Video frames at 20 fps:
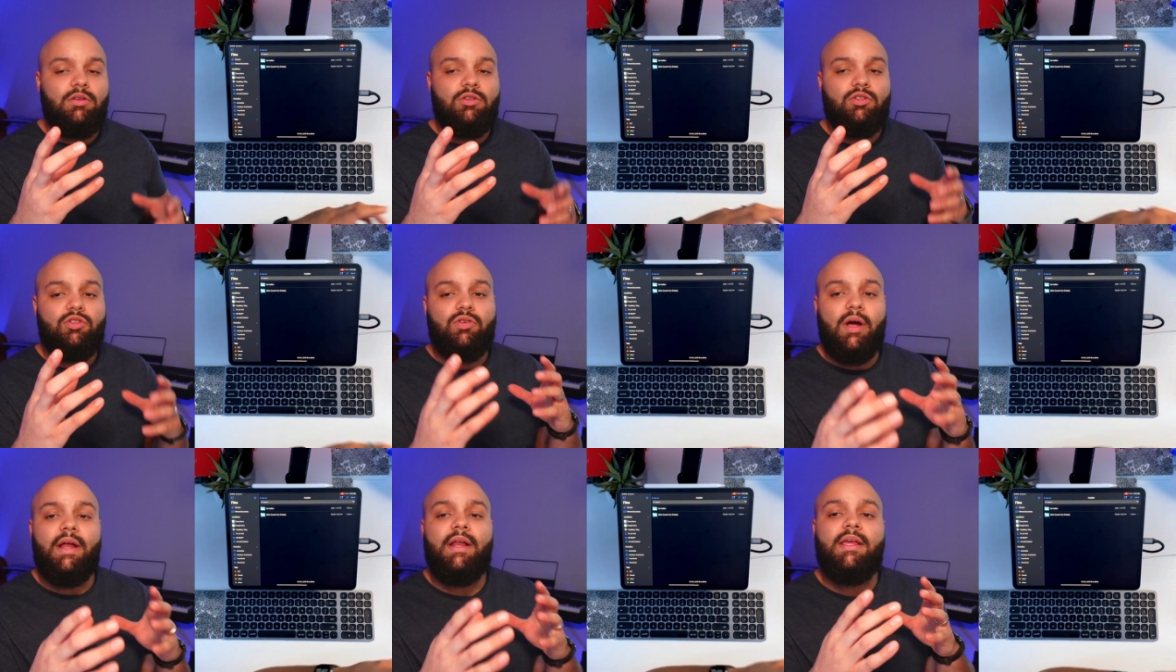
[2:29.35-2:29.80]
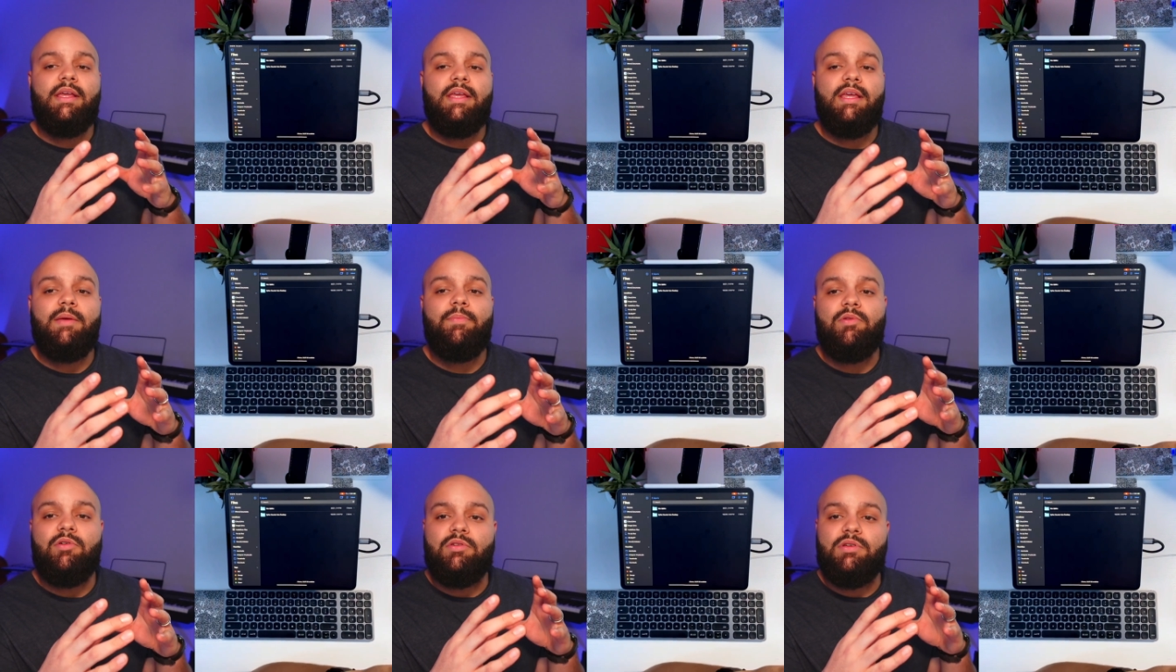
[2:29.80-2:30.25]
try to
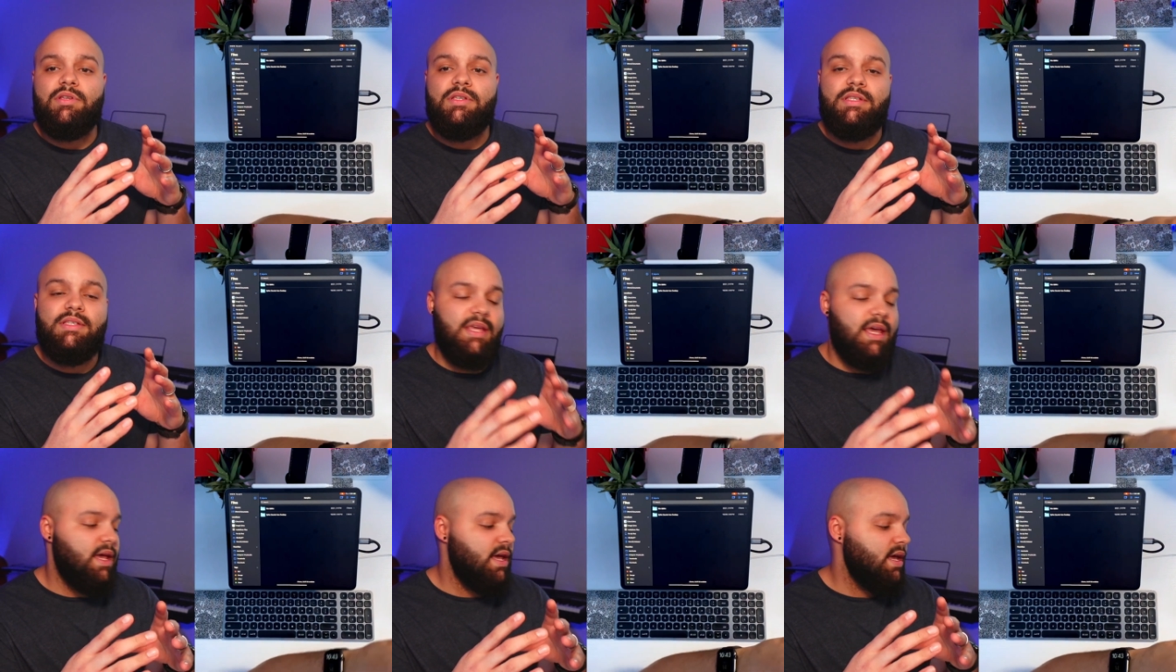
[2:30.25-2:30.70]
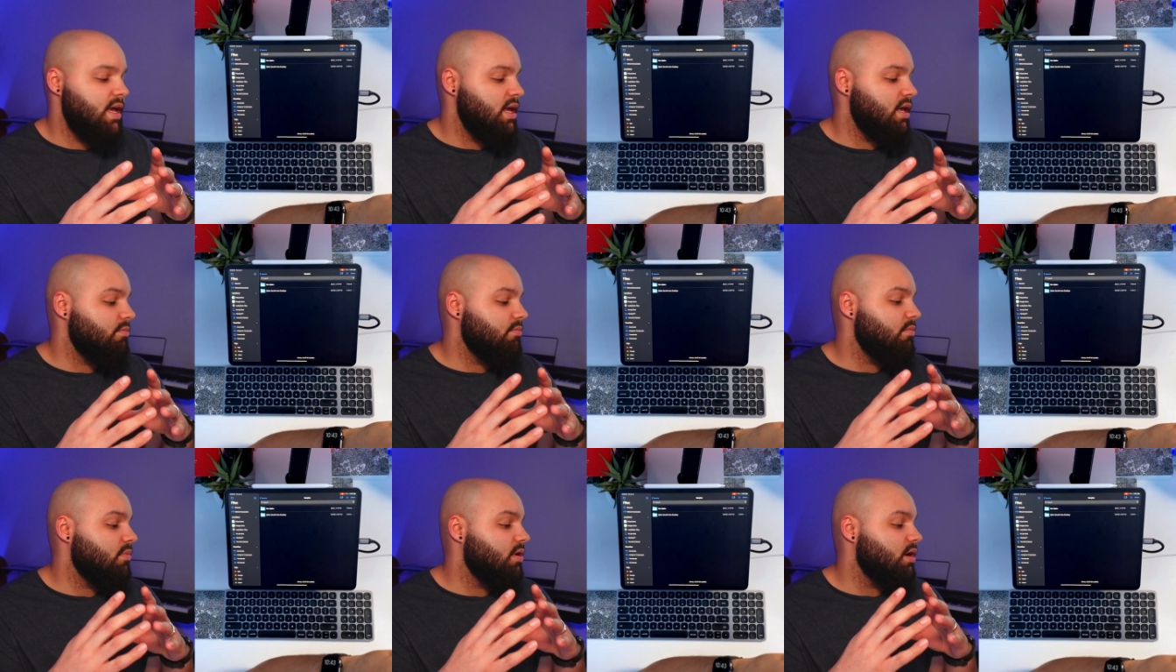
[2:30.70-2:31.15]
keep your
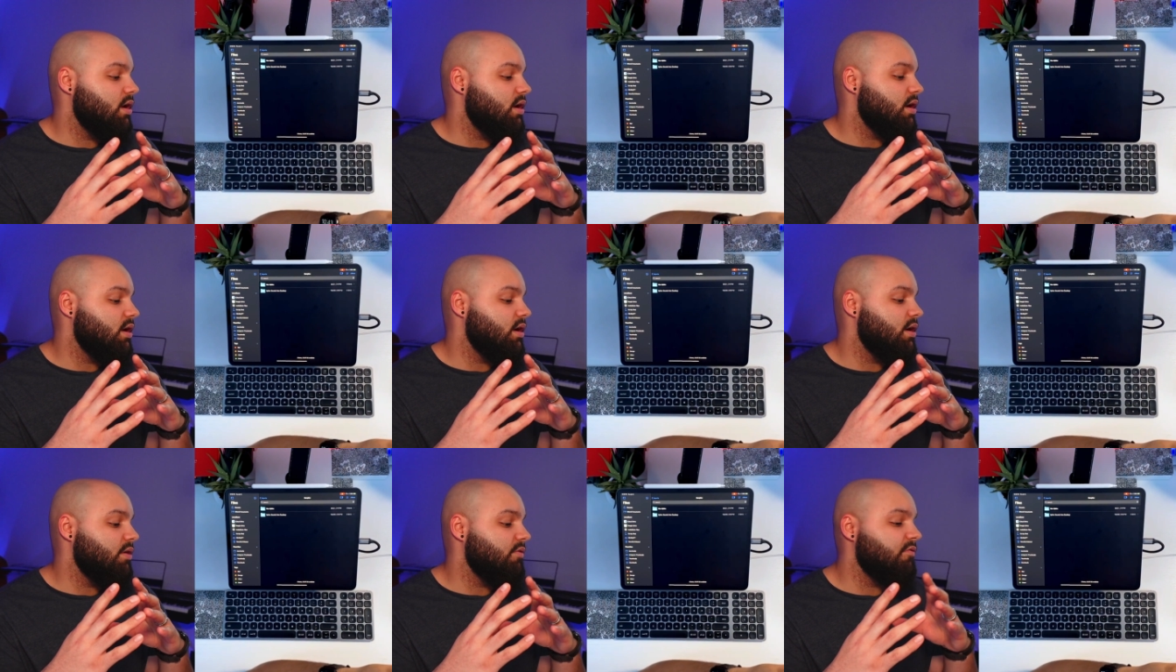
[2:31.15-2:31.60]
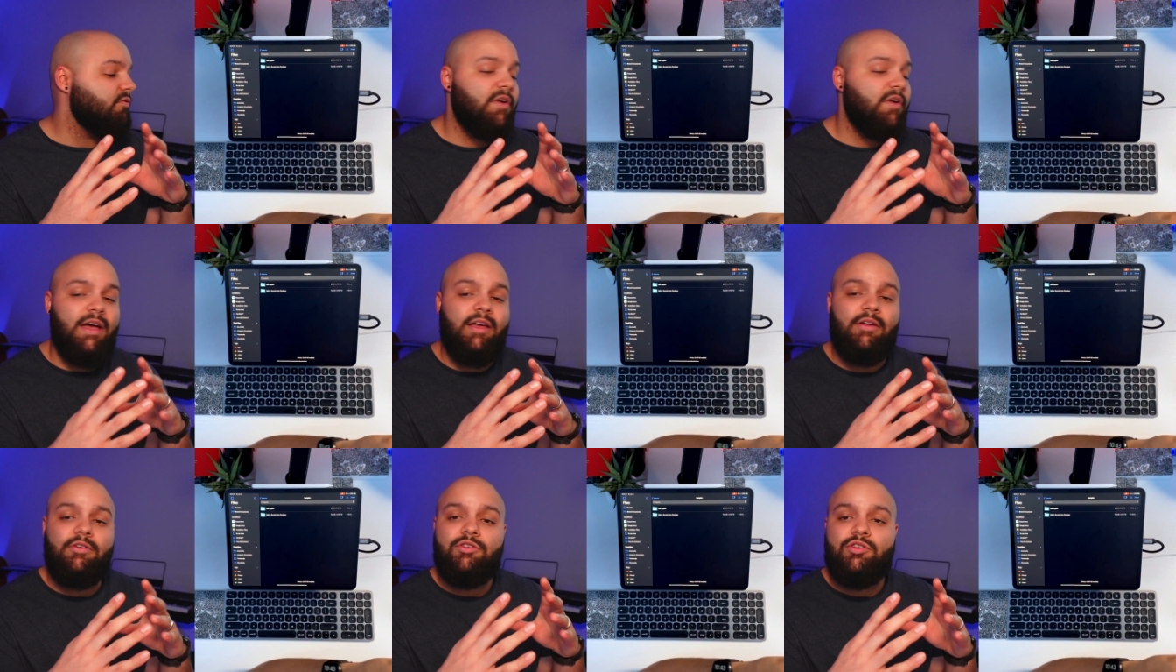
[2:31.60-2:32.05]
same
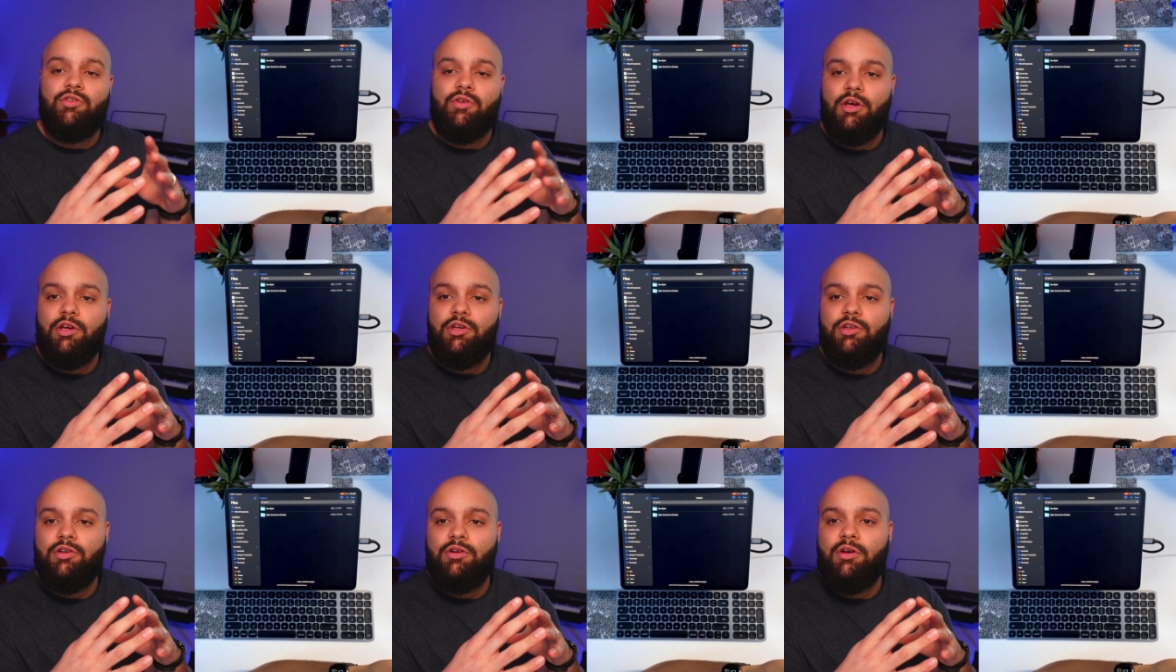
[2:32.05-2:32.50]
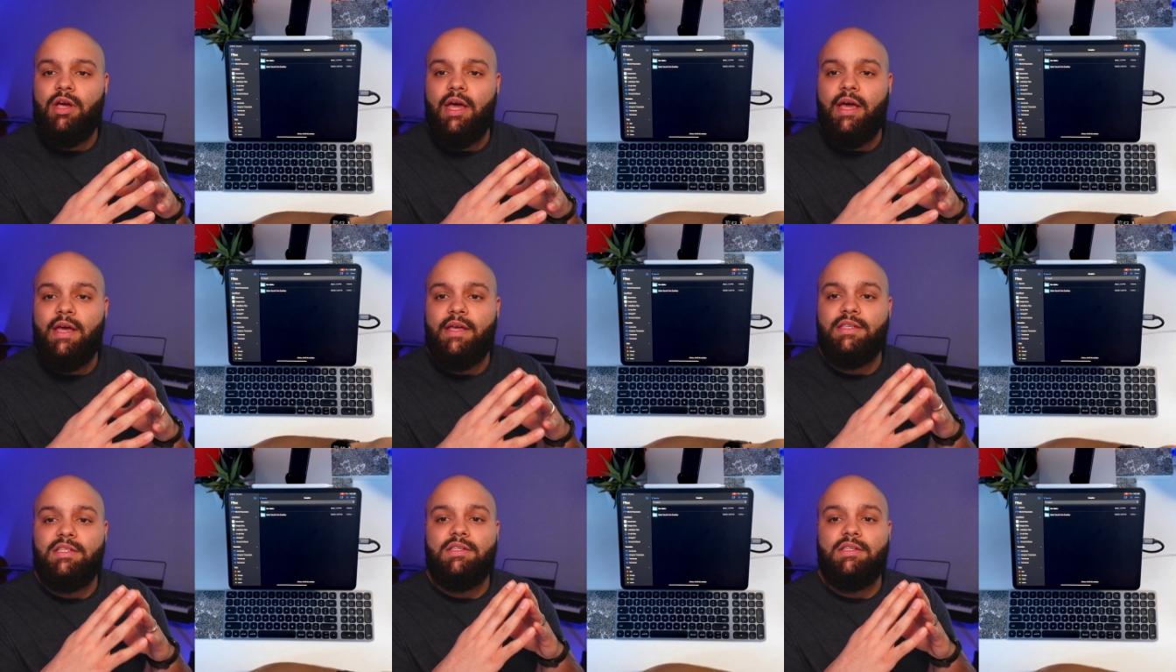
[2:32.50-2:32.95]
file structure
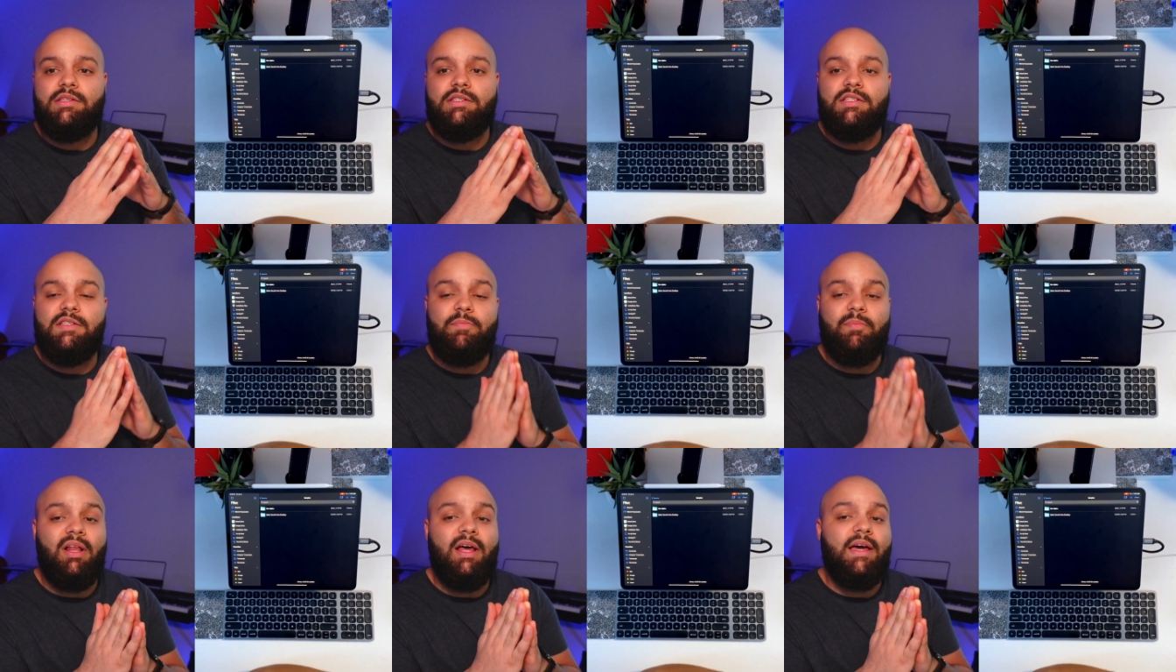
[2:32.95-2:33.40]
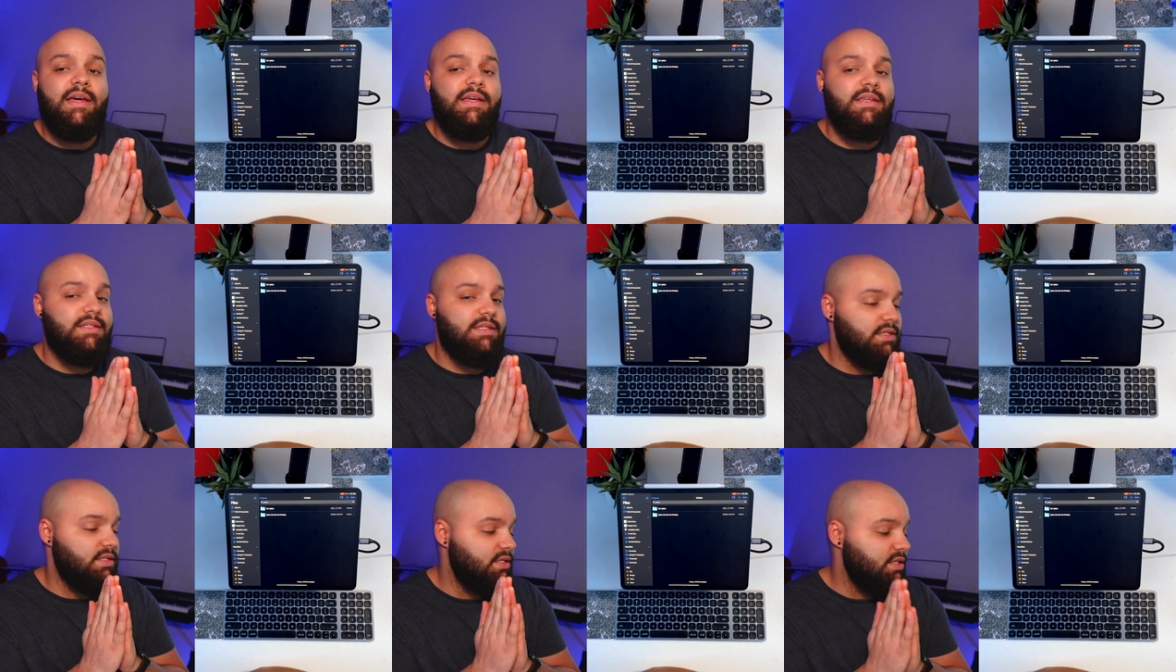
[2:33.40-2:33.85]
as
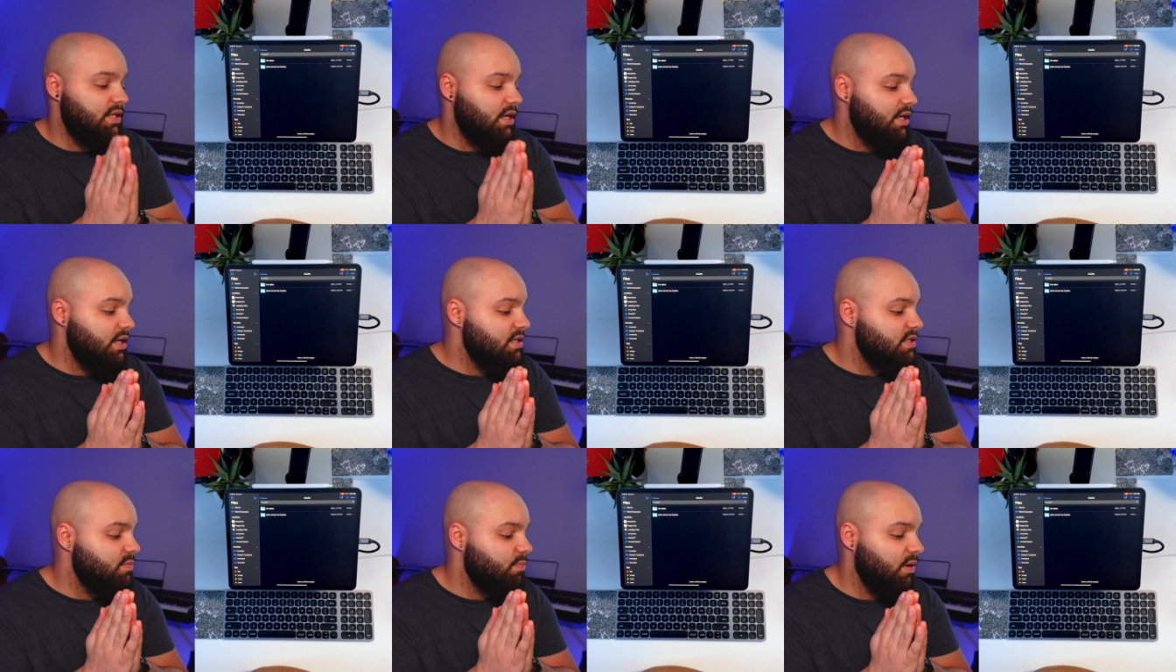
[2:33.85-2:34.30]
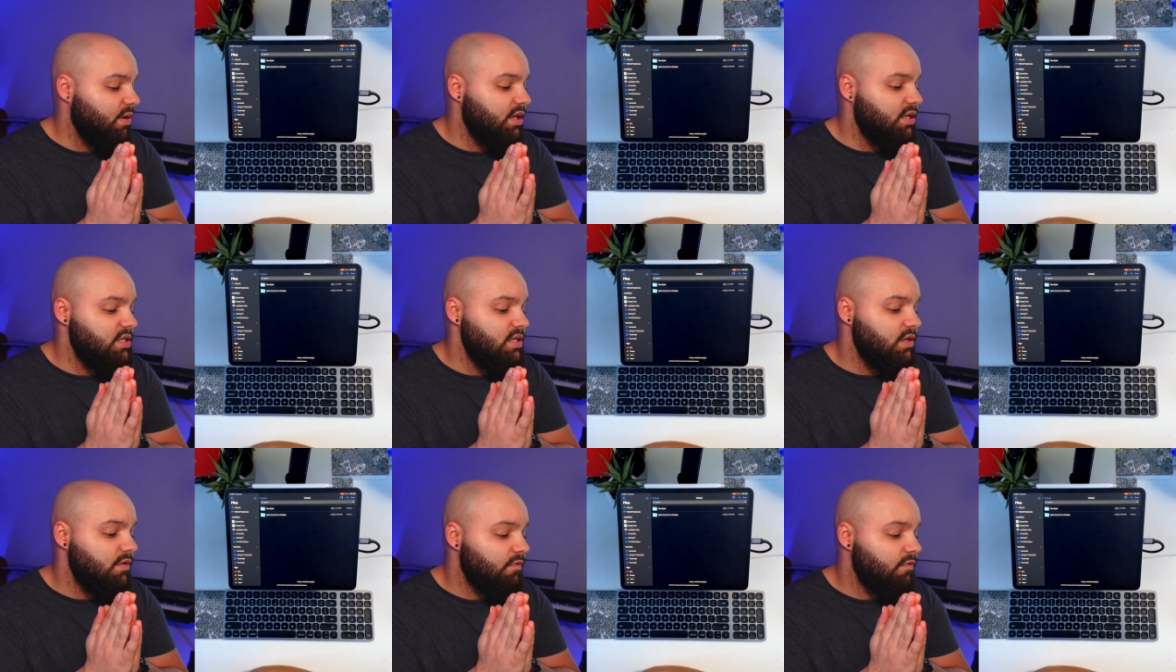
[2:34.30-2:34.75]
Splice does by
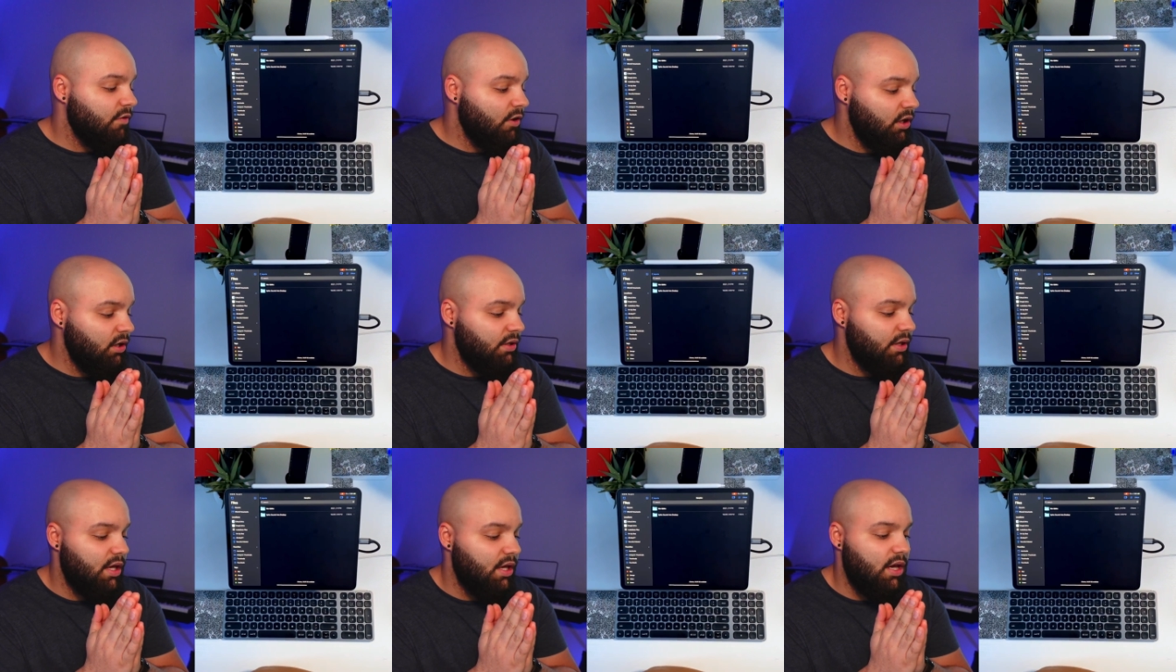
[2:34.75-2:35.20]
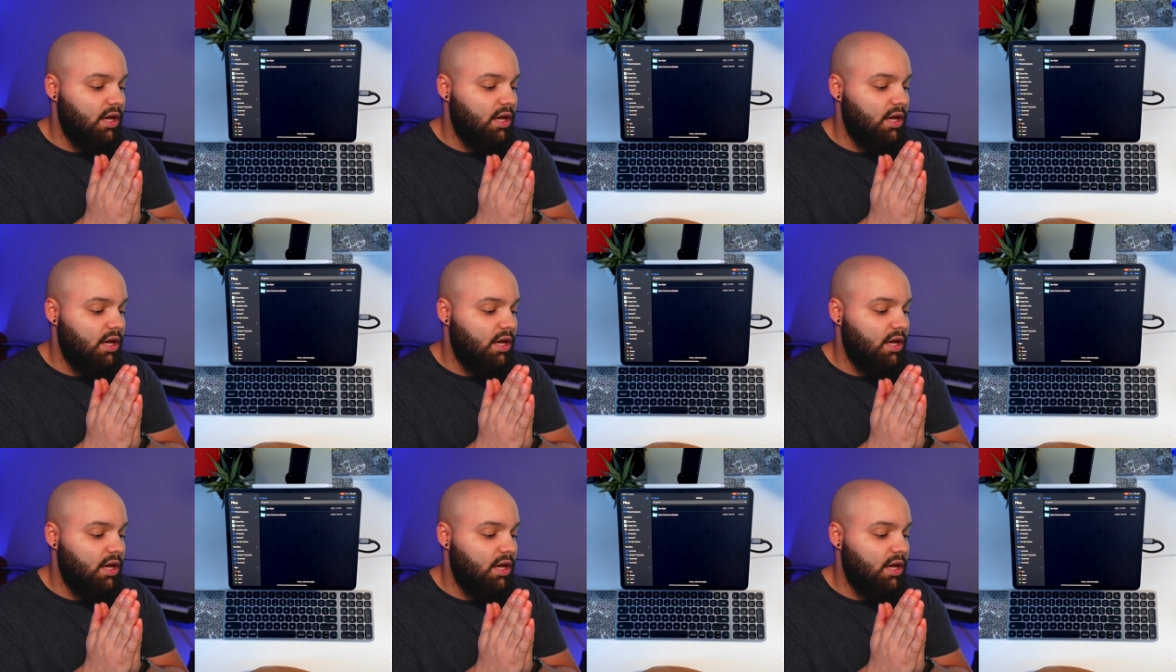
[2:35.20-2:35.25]
default.